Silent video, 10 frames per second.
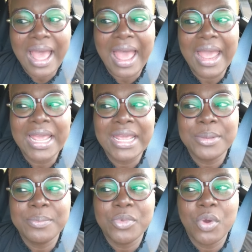
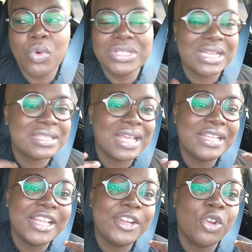I was
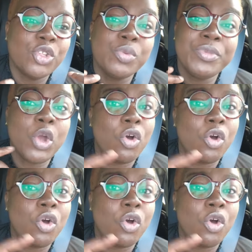excited not to be